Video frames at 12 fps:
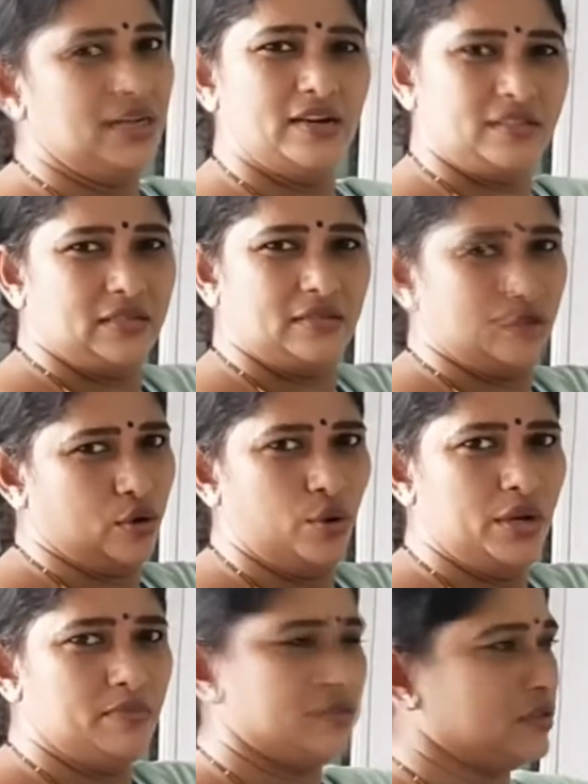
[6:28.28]

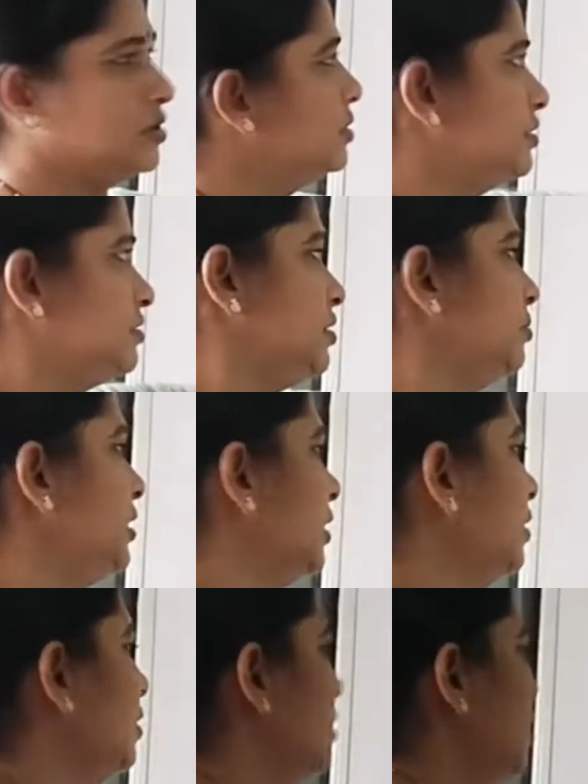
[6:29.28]
synonyms,
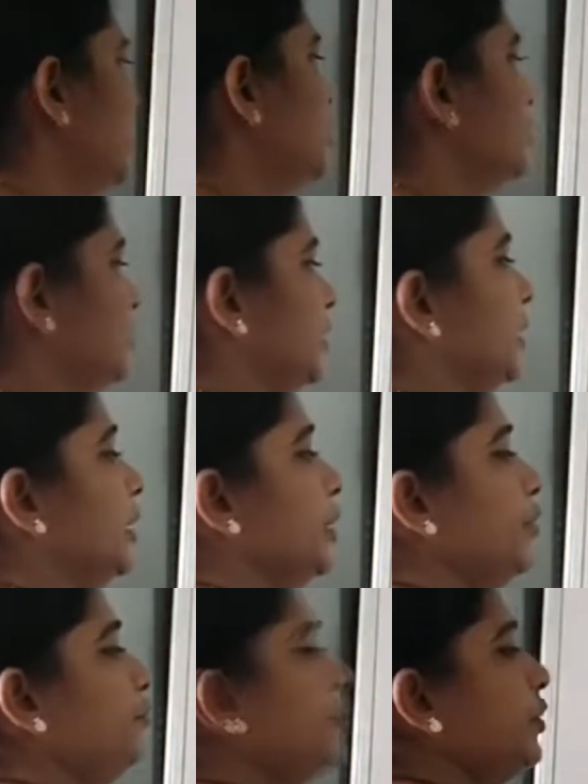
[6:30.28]
similar. See,
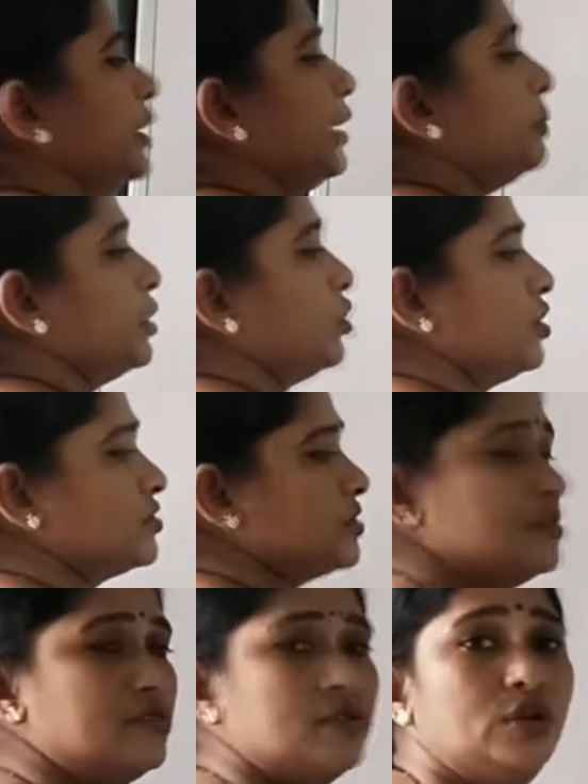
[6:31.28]
if you take
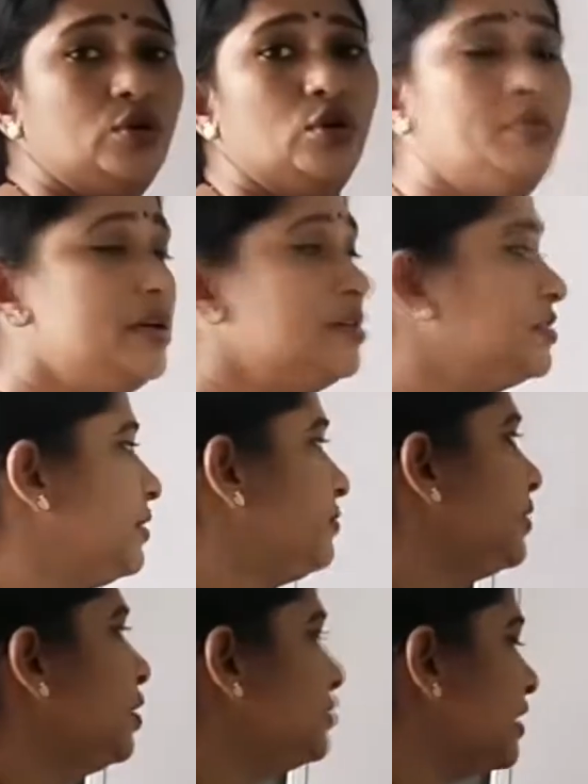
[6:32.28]
precautions, you will be
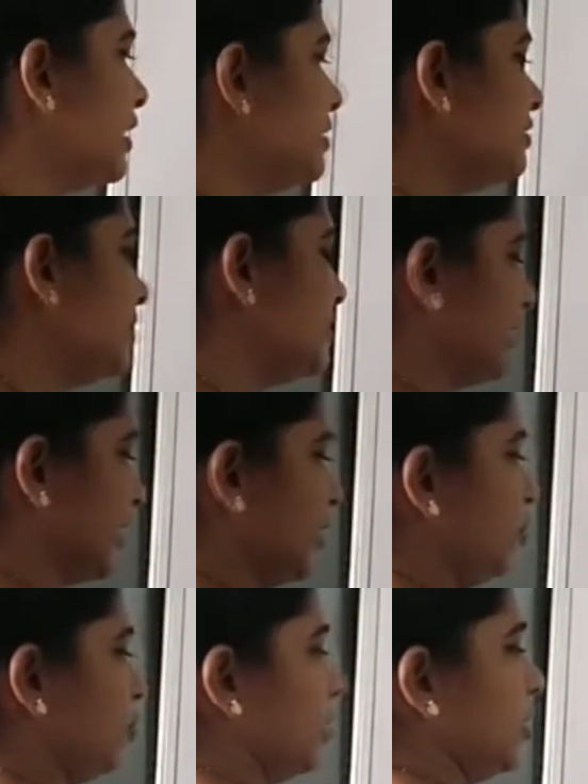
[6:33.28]
safe. Now see the
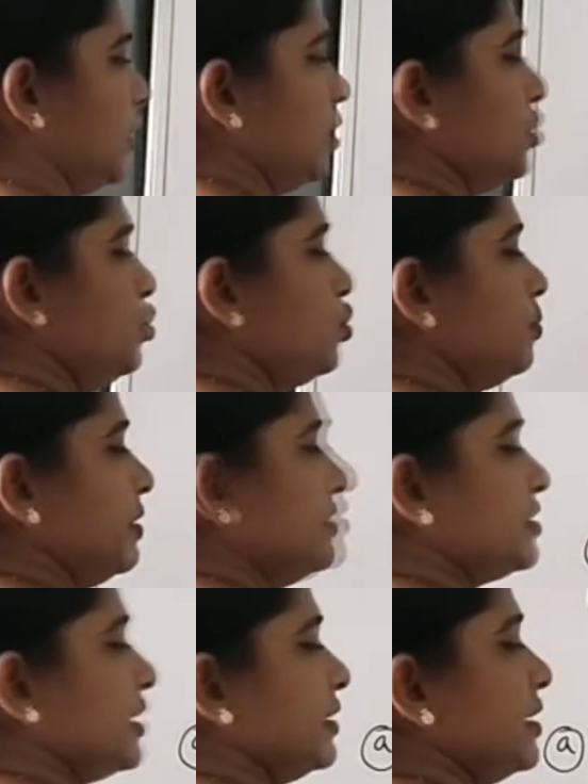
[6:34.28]
second one. You
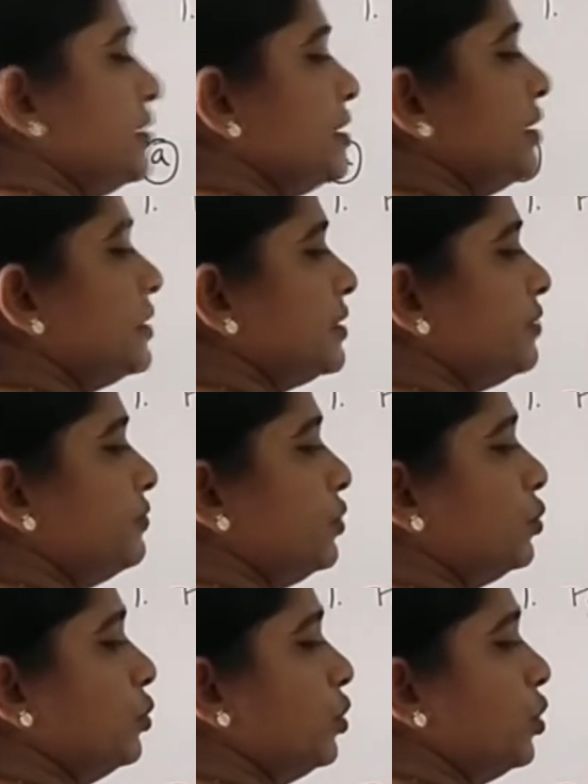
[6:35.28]
must attend the
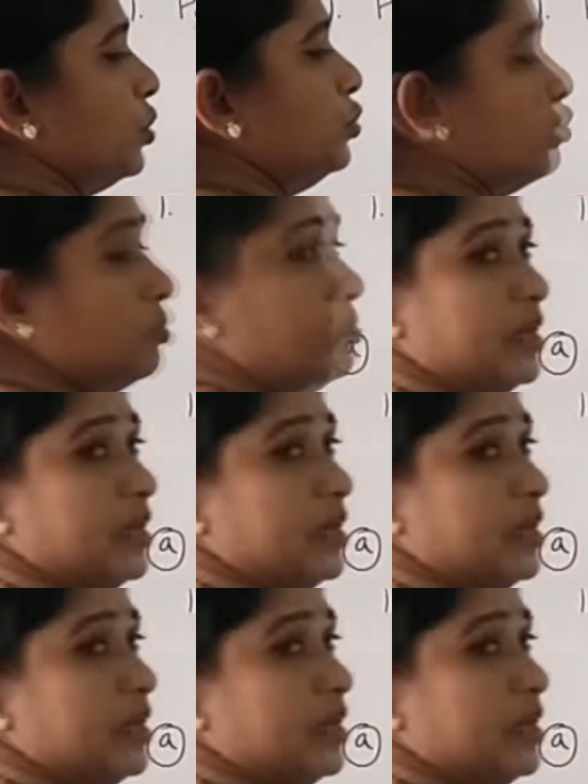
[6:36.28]
interview, you will